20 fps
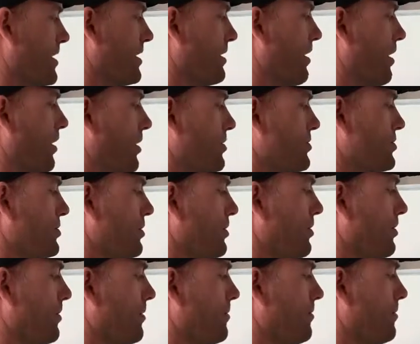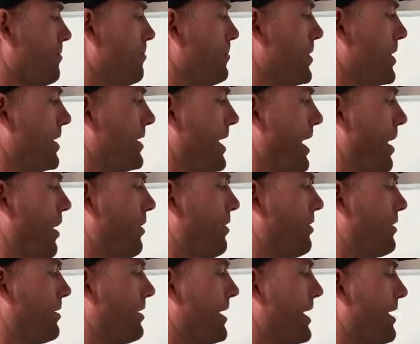can also build
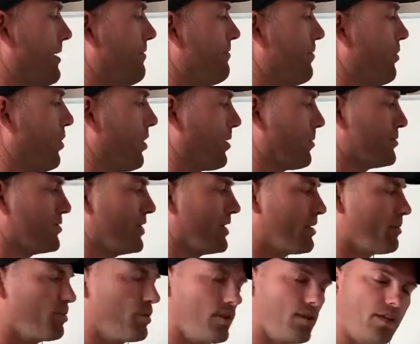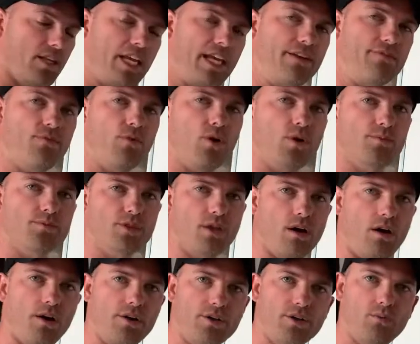out lead forms. You can put lead forms
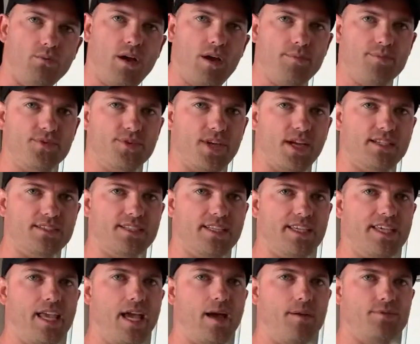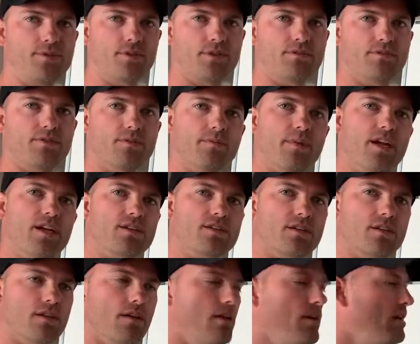on your websites to capture
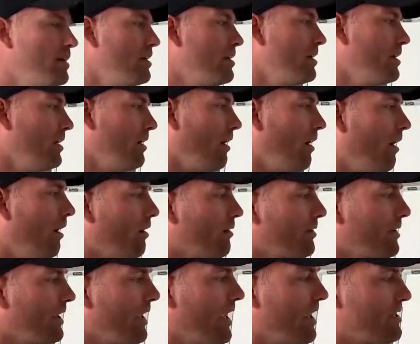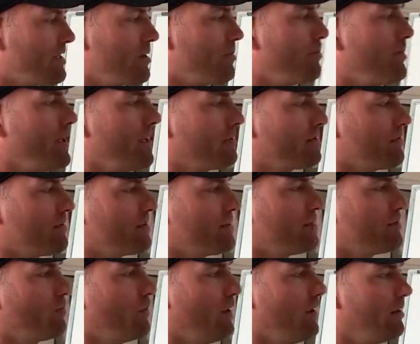information. It already has the pixels
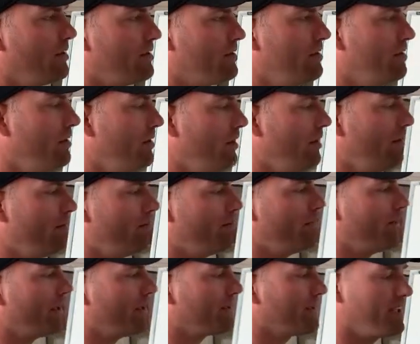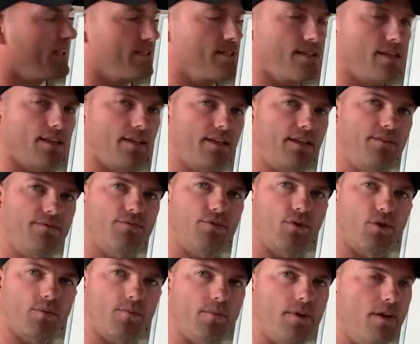as well built into the lead
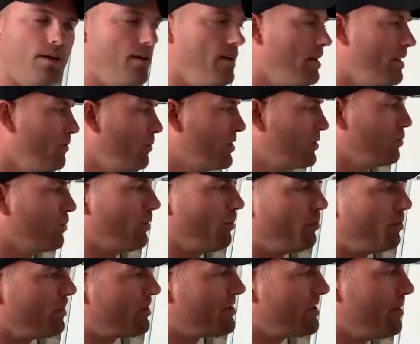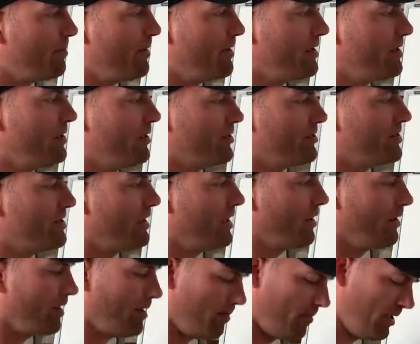form, which will push them into your
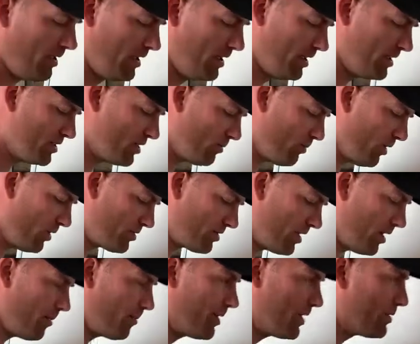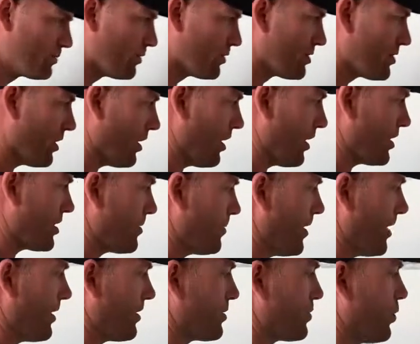CRM. So most companies will charge
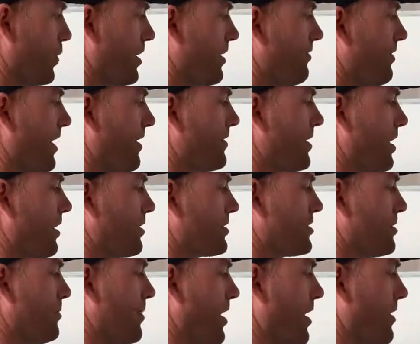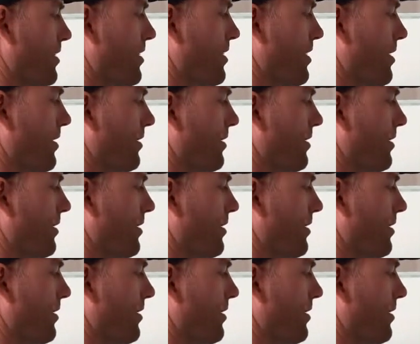about $25 a month